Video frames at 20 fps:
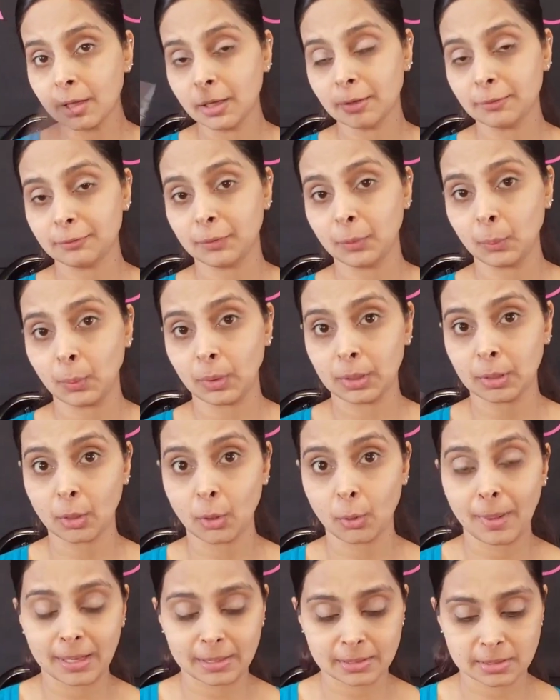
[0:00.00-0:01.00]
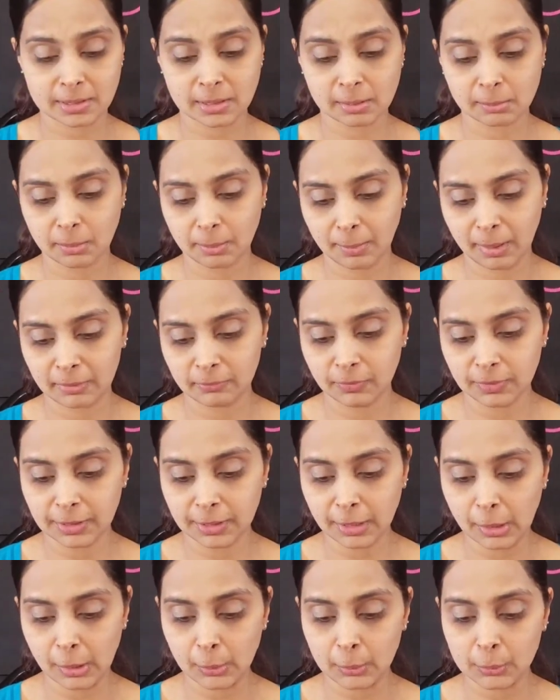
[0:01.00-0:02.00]
if you want to go back to some of my
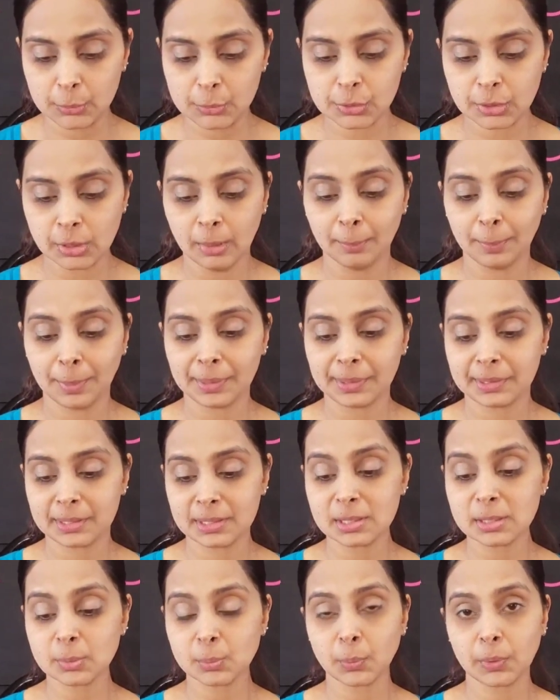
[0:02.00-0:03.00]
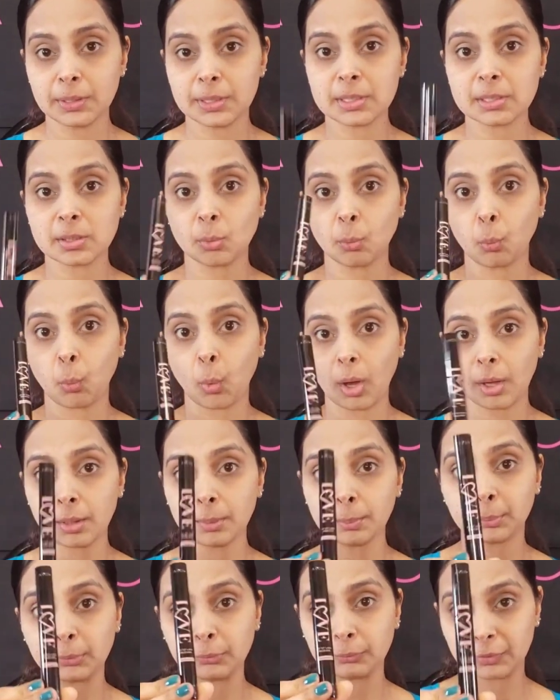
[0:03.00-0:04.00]
videos, but this one is a
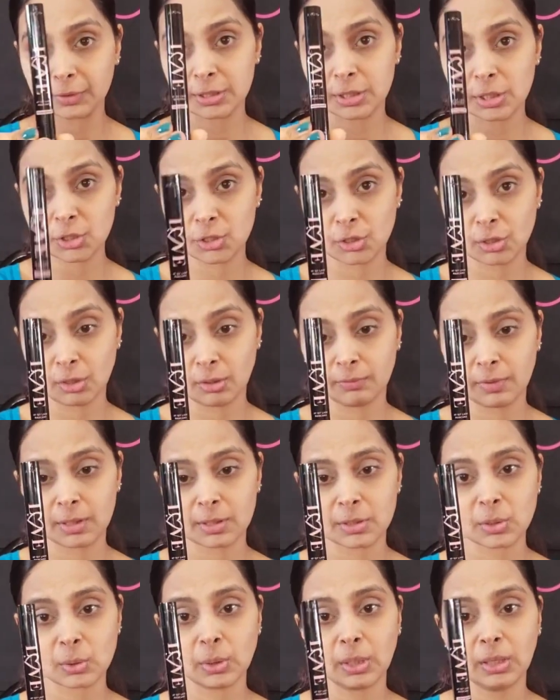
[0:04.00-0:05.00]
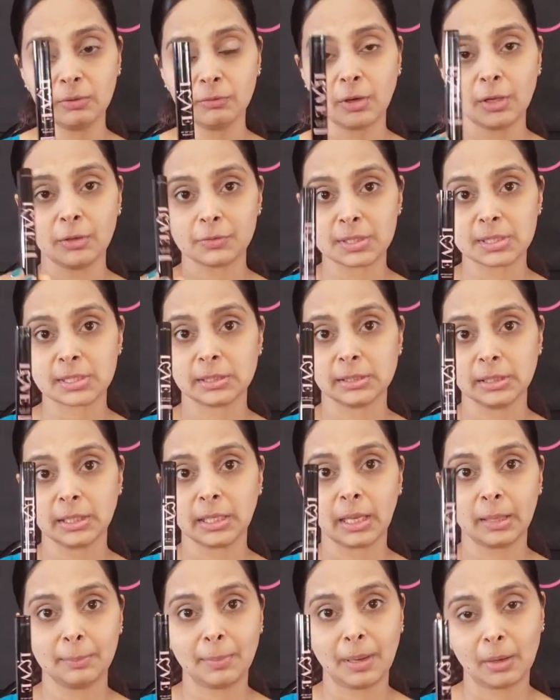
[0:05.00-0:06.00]
waterproof edition of it. So Avon recently
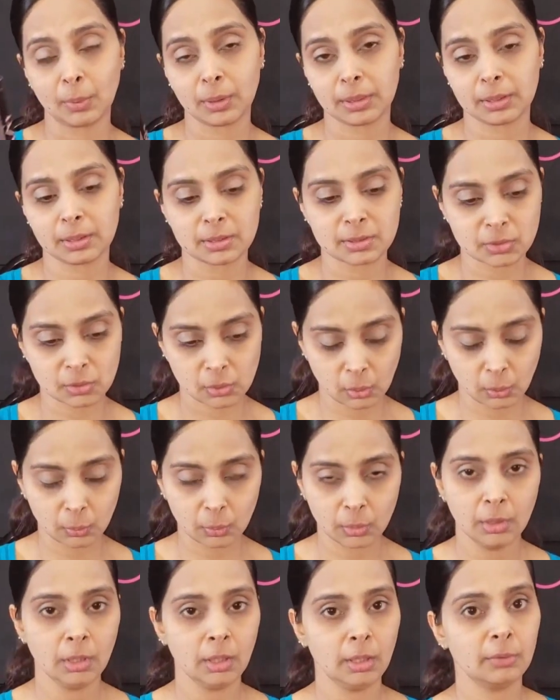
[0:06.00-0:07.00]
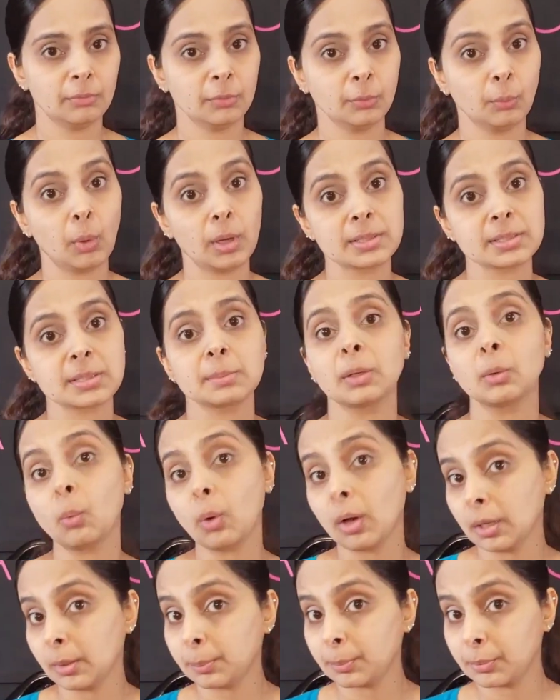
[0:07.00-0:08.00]
came out with this, so if you want something
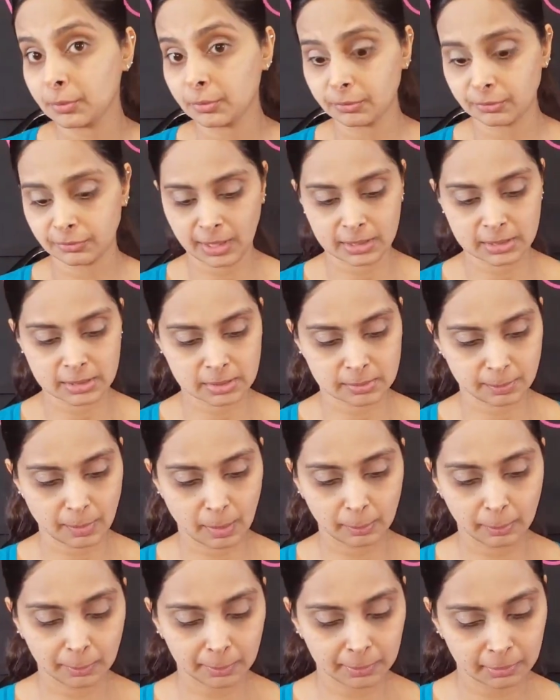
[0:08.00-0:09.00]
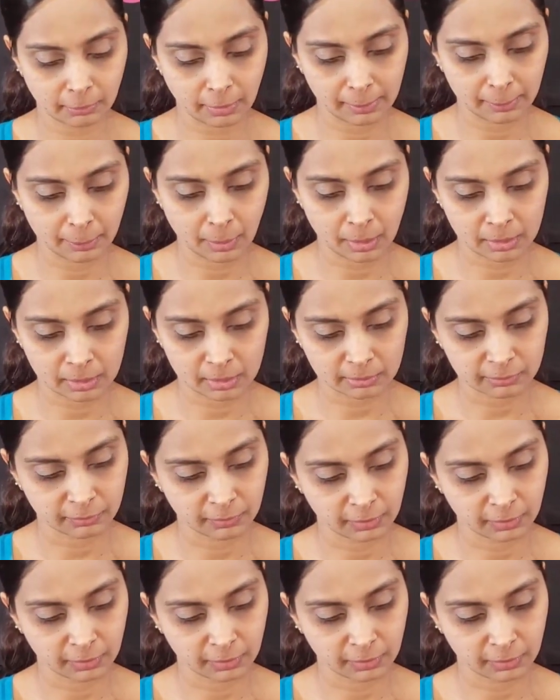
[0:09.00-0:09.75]
waterproof, that's probably the right product for